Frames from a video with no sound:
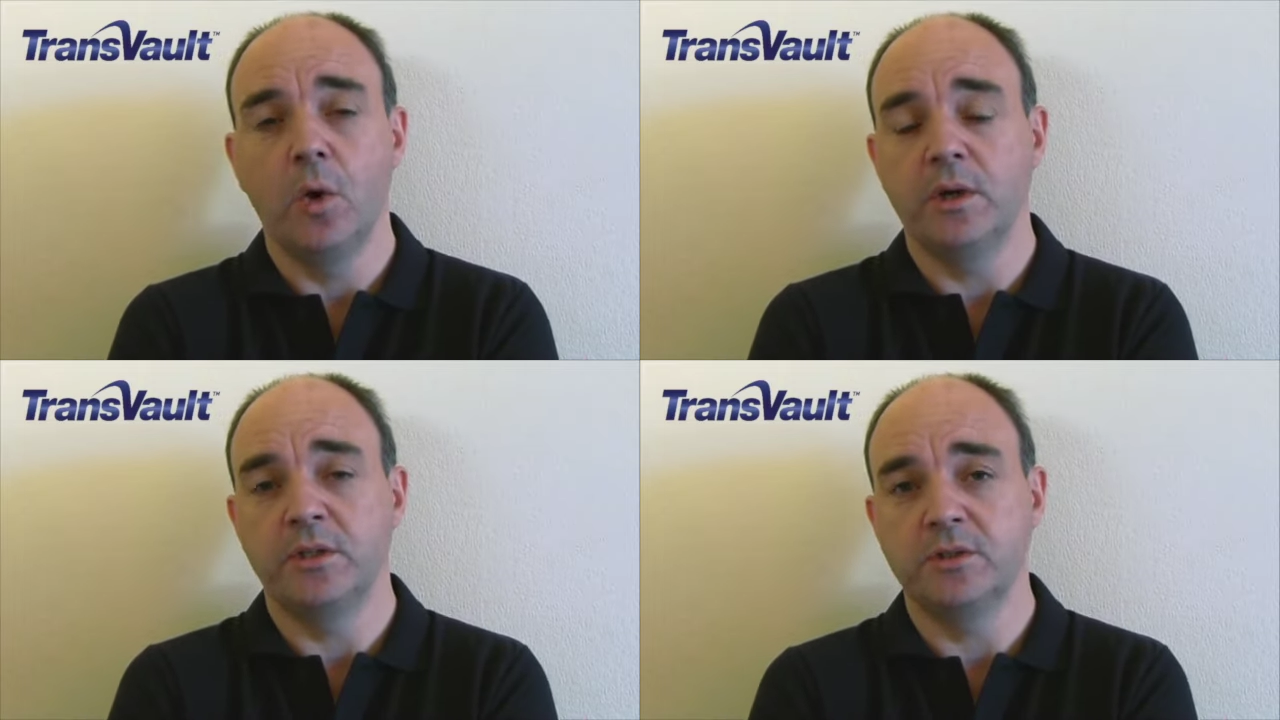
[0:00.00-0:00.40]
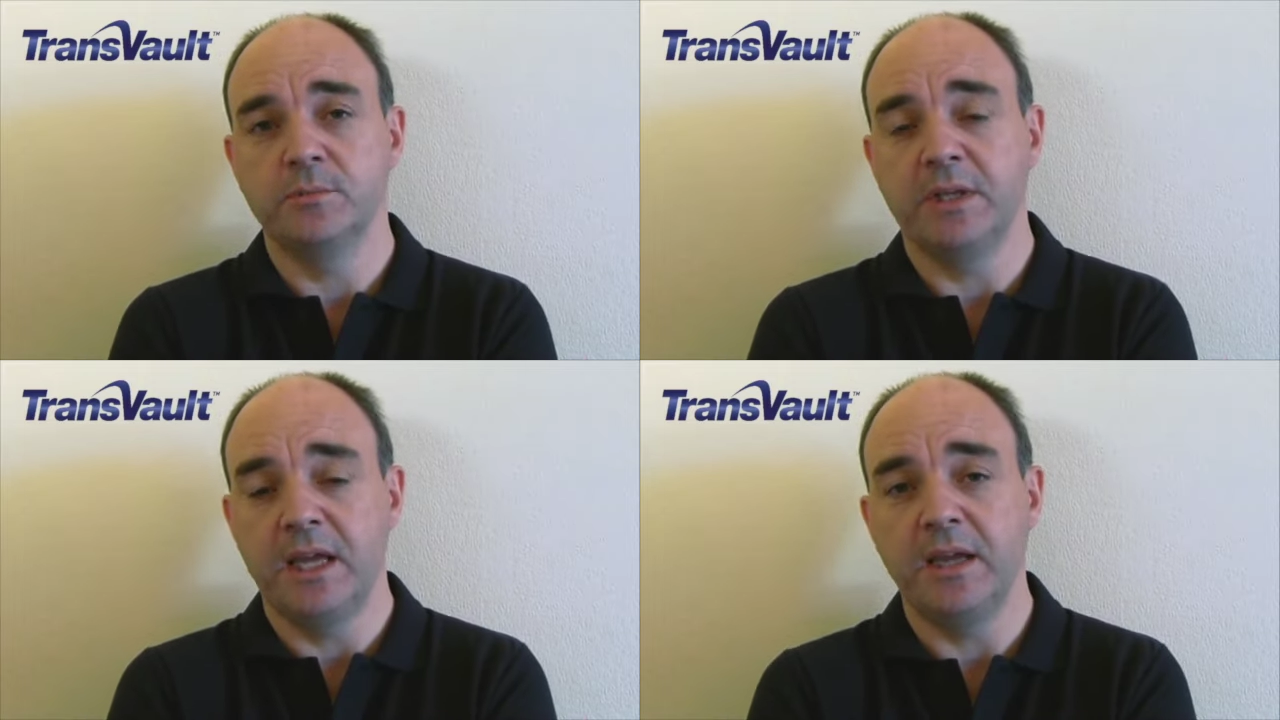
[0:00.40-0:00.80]
or it
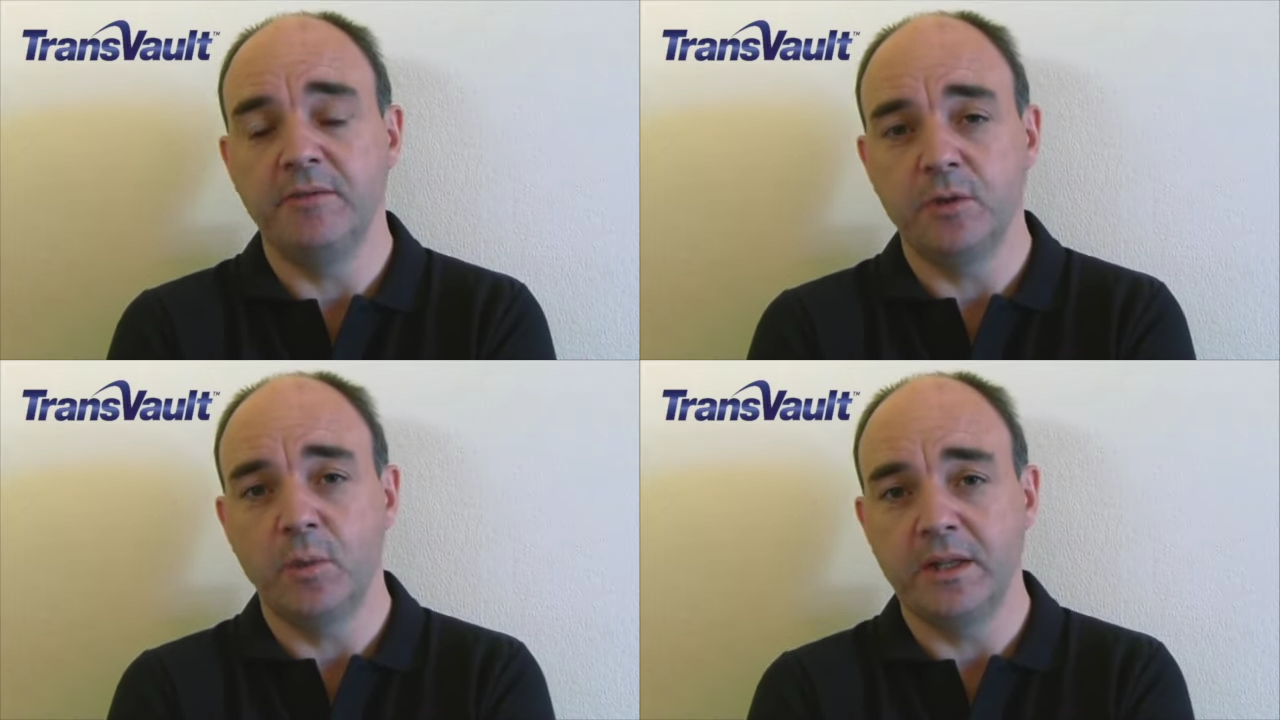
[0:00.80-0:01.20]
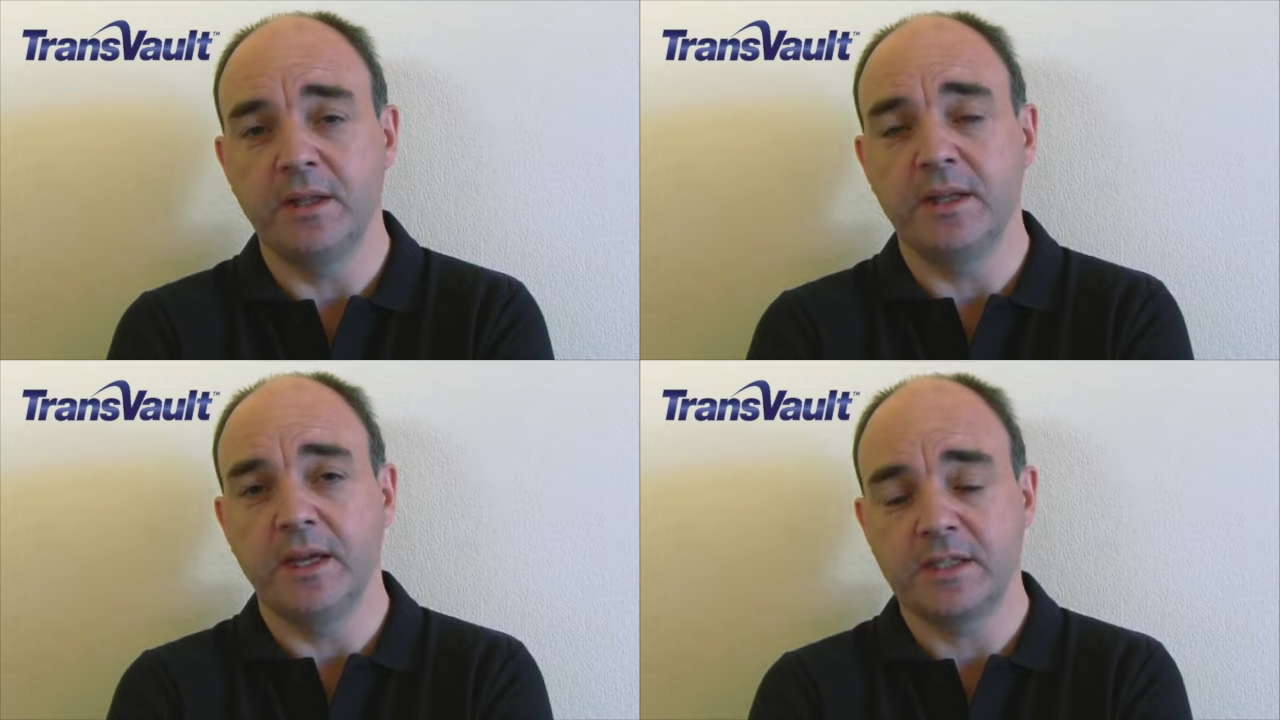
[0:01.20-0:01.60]
doesn't behave in the way
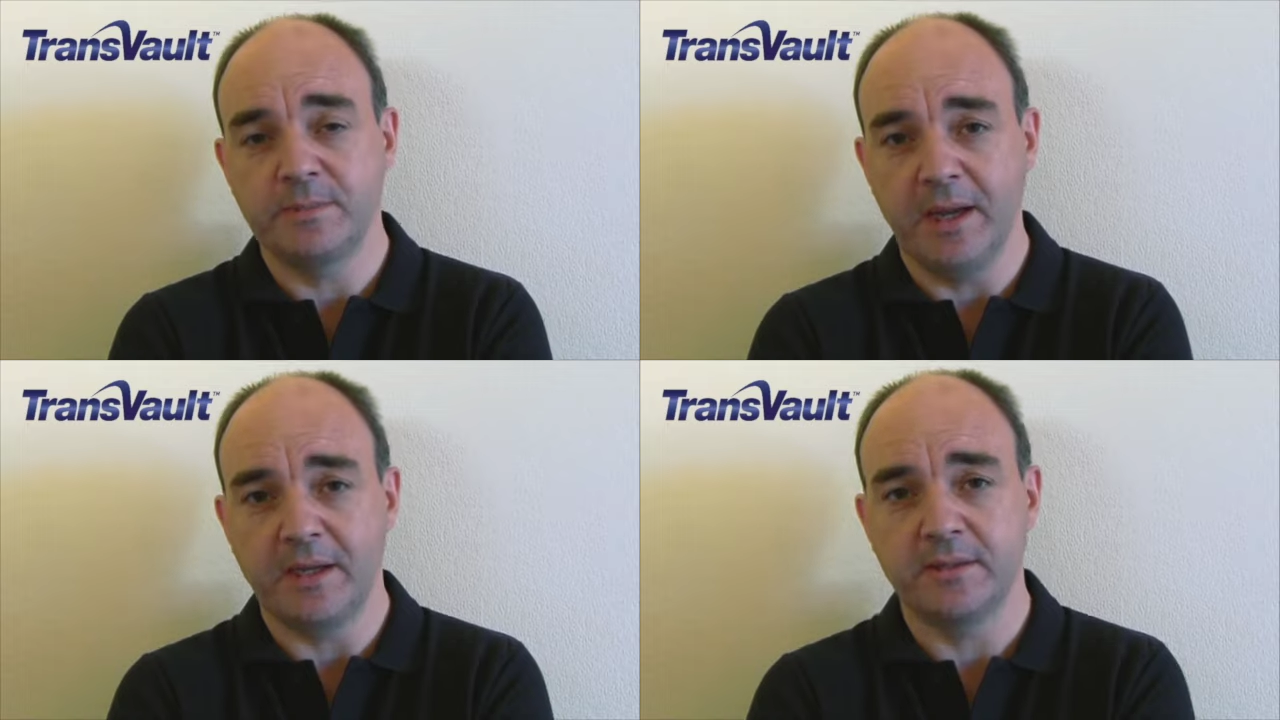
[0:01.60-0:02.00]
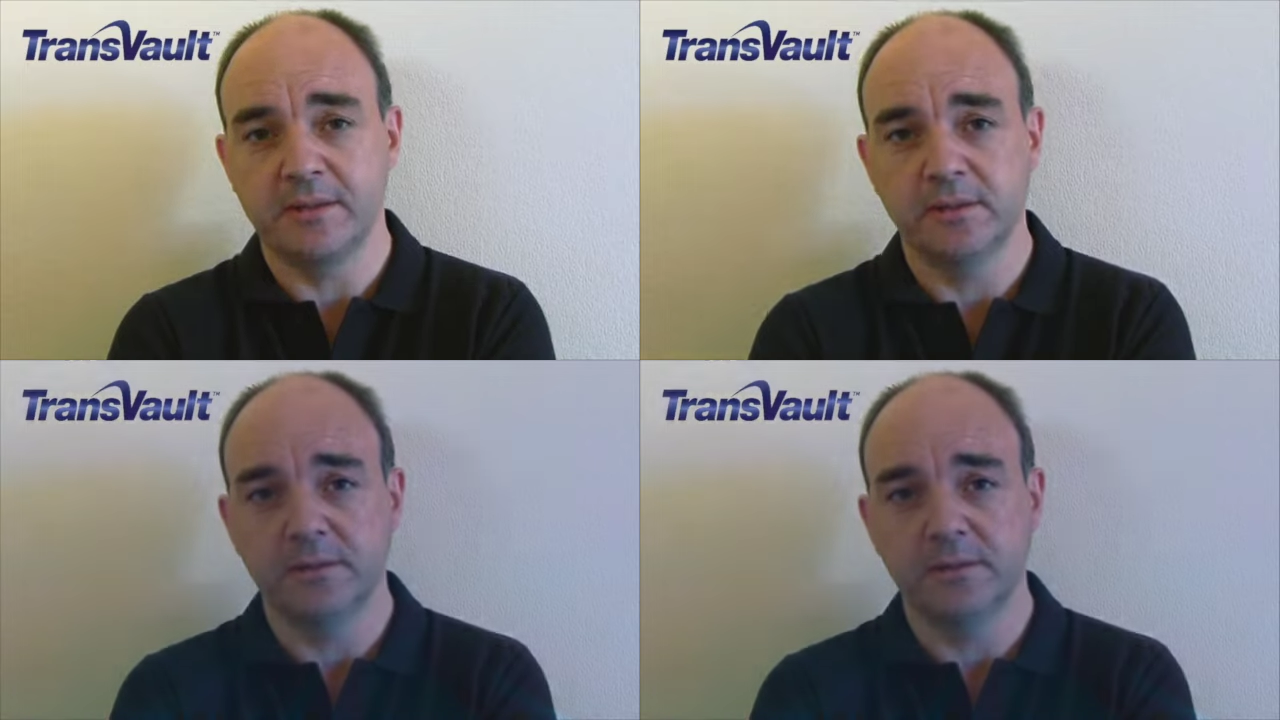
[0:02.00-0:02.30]
that they expect.